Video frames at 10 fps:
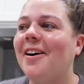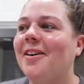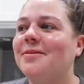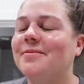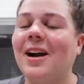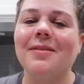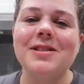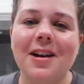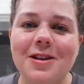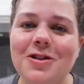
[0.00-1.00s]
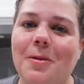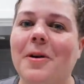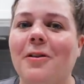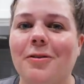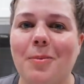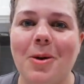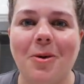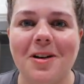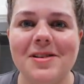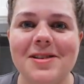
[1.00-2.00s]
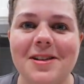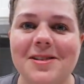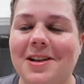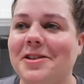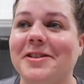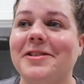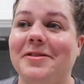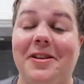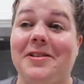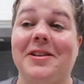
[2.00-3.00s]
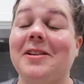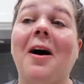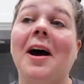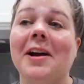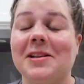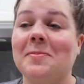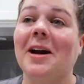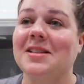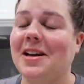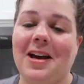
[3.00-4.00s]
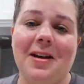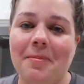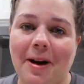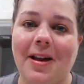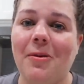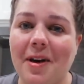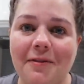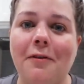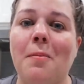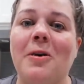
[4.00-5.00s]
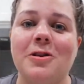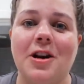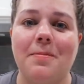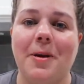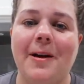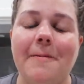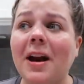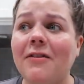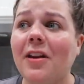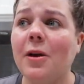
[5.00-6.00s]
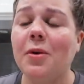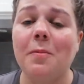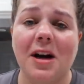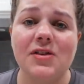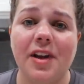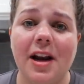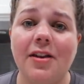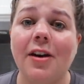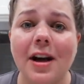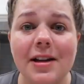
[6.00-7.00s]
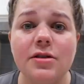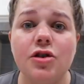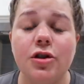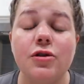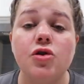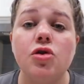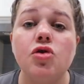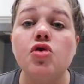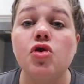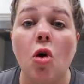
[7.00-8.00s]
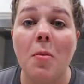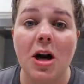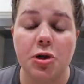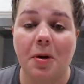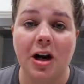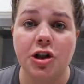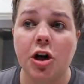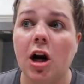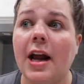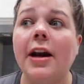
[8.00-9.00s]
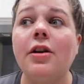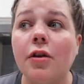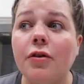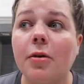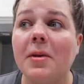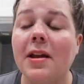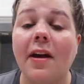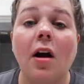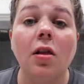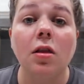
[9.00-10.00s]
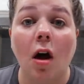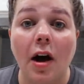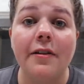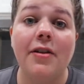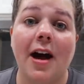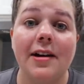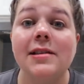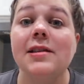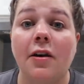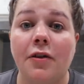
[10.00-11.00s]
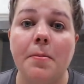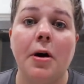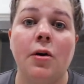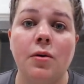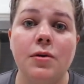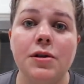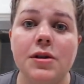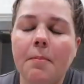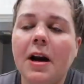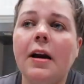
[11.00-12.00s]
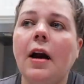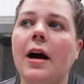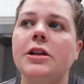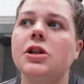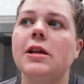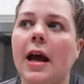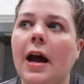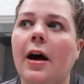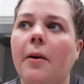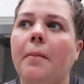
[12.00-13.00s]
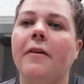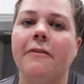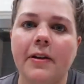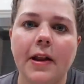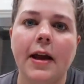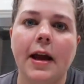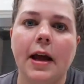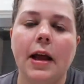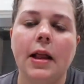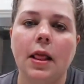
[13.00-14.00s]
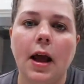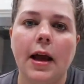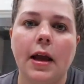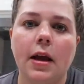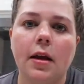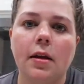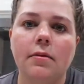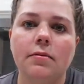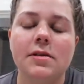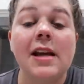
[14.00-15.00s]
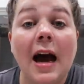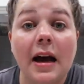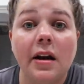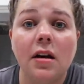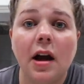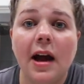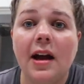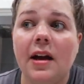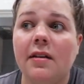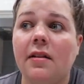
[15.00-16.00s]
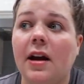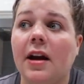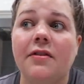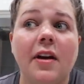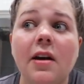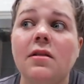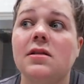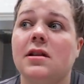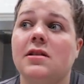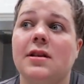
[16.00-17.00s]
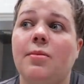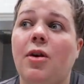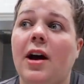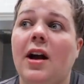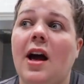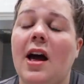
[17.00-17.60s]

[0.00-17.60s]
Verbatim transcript: um, I was kind of tripping over my words because I just did not expect to get hit by that wave of emotion. But, but I feel like with breastfeeding, there is just so much pressure. And I know for me, like a lot of that is self-imposed, but I, I just can't help but feeling like sad and like I failed in some way.